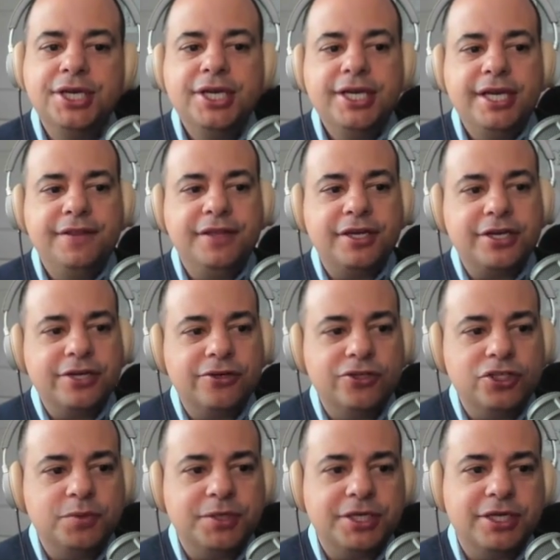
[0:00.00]
And the
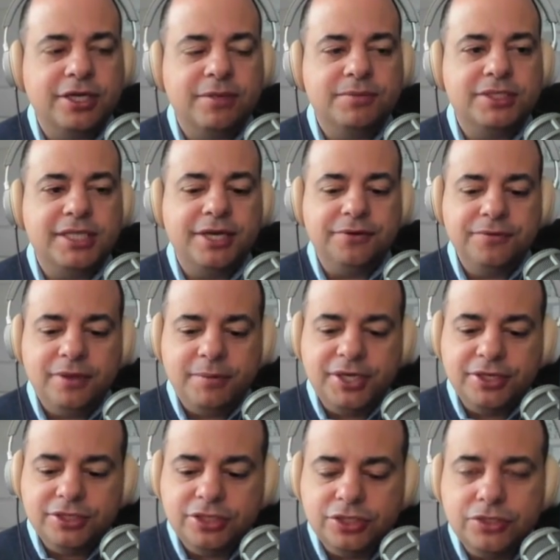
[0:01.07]
encouragement comes not only
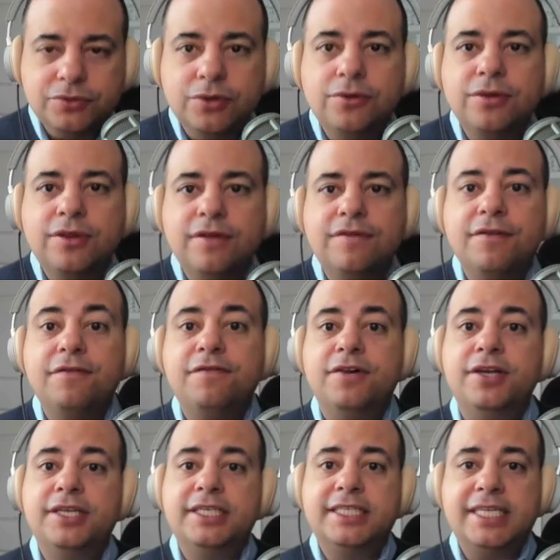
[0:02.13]
because the growth of the
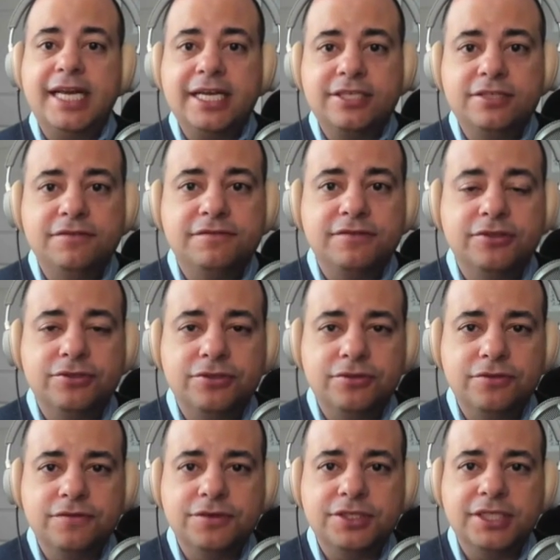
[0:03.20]
fund is tax-deferred
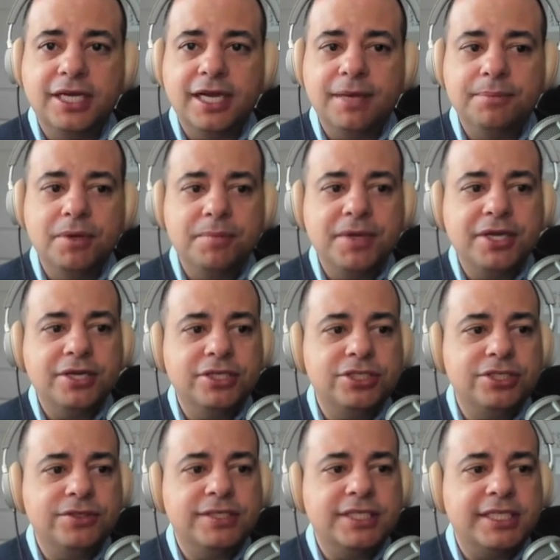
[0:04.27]
over time, but because
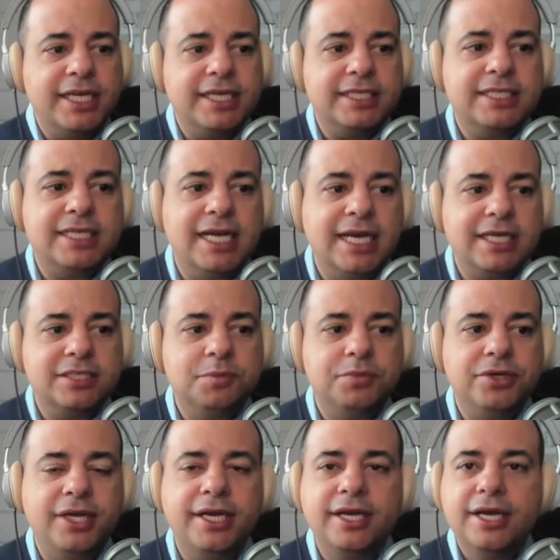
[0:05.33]
you can take a tax
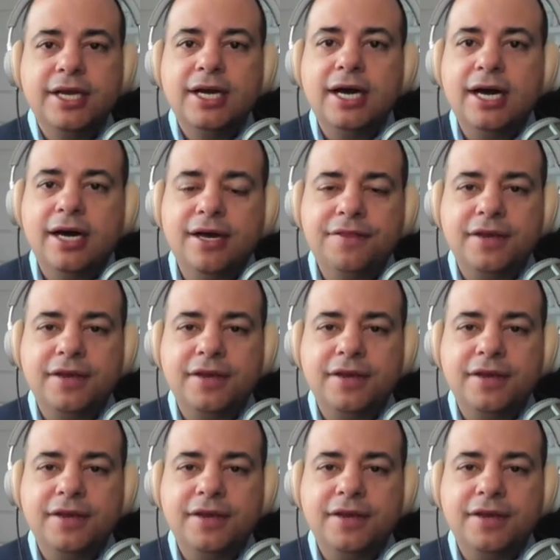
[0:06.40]
break on the